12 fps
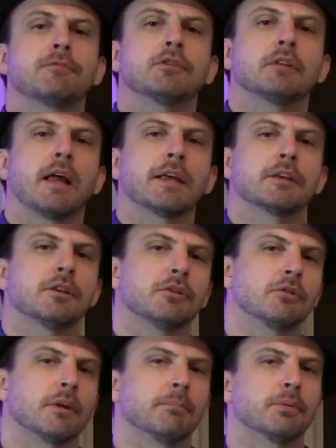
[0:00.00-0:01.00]
If you'd like,
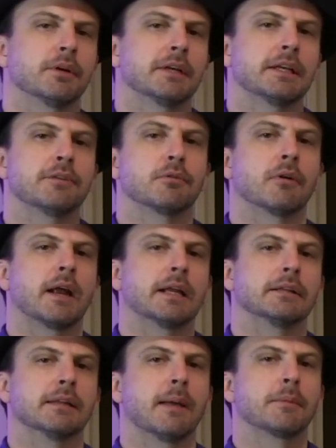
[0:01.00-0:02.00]
you can put either
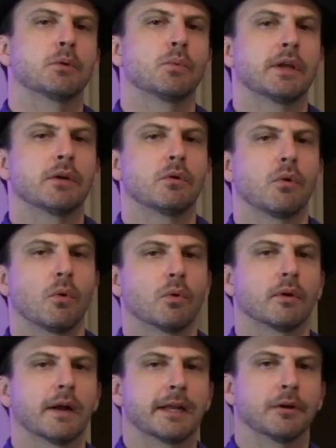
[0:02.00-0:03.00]
a lemon wheel
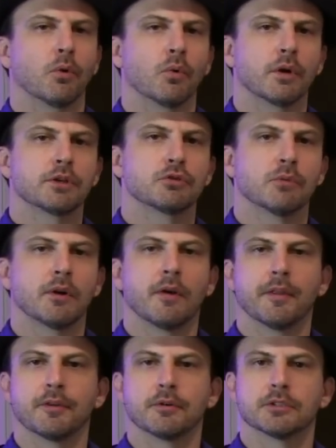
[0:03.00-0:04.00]
or an orange wheel
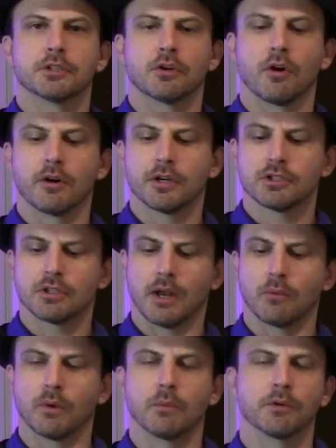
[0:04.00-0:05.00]
on there as a garnish.
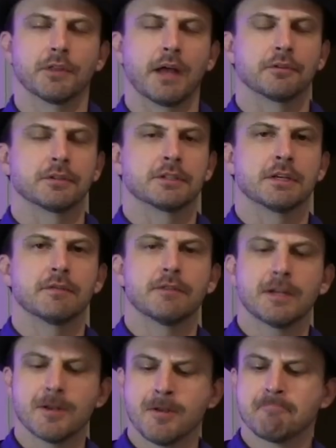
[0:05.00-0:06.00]
I went without this
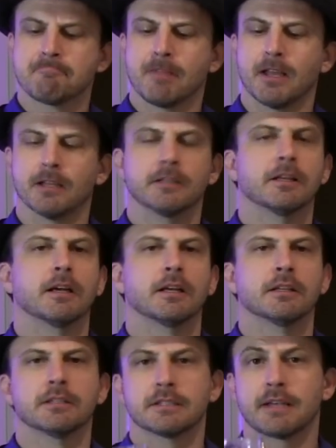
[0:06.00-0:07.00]
evening. And
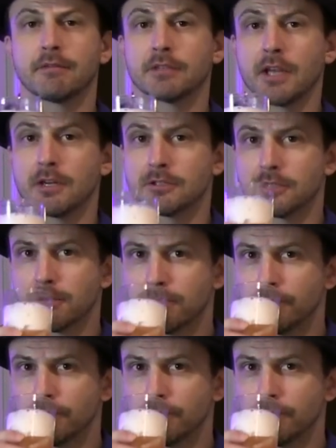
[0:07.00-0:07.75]
let's have a taste.